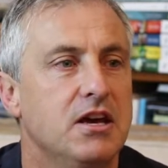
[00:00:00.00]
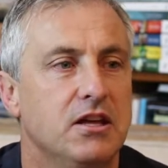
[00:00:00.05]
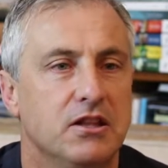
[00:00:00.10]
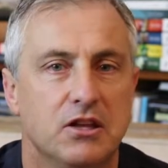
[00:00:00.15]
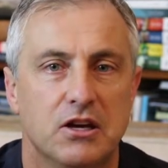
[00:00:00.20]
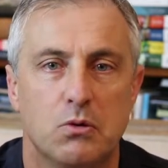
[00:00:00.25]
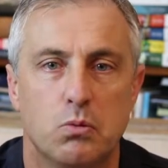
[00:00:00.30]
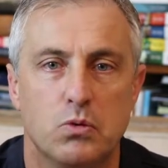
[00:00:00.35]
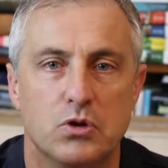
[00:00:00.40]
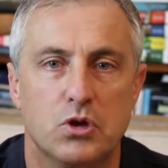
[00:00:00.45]

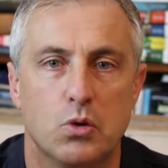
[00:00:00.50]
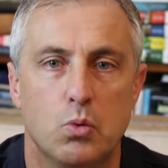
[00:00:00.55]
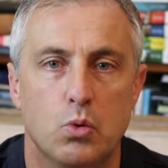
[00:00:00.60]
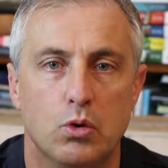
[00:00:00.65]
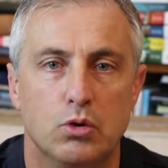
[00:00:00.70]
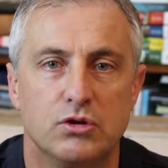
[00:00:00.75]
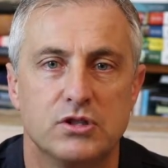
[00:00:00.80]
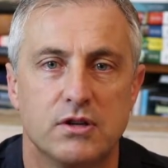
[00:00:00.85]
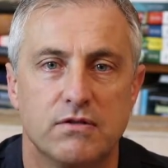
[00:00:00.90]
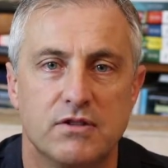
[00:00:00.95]
the, the
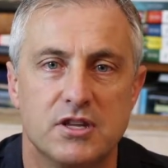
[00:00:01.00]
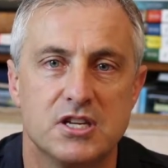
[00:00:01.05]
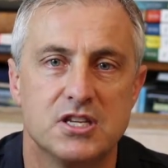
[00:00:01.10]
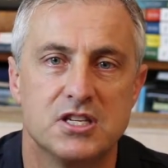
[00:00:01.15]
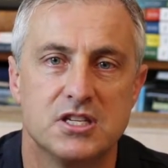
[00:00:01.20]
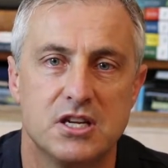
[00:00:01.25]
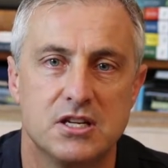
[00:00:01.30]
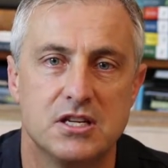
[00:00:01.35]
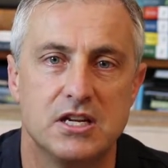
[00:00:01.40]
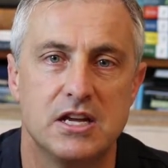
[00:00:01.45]
walls of this
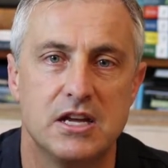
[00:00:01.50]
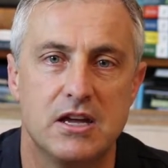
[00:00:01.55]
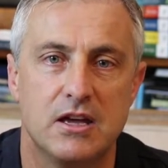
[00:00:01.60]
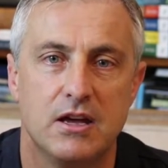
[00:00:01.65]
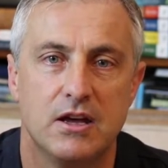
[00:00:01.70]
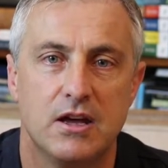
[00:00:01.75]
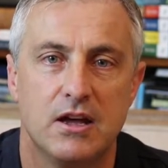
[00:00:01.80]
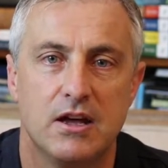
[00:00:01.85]
city